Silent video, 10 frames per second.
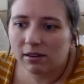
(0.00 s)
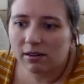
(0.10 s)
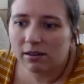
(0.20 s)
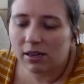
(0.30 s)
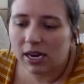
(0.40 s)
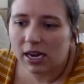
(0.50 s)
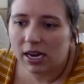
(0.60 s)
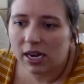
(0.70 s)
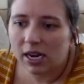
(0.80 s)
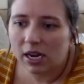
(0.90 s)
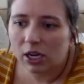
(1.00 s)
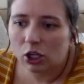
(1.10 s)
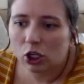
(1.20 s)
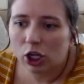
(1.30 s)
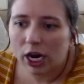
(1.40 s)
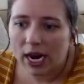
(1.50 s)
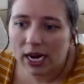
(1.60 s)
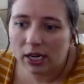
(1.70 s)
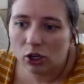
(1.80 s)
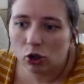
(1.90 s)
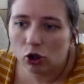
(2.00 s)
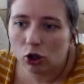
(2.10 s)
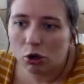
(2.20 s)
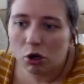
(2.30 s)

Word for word: see a change,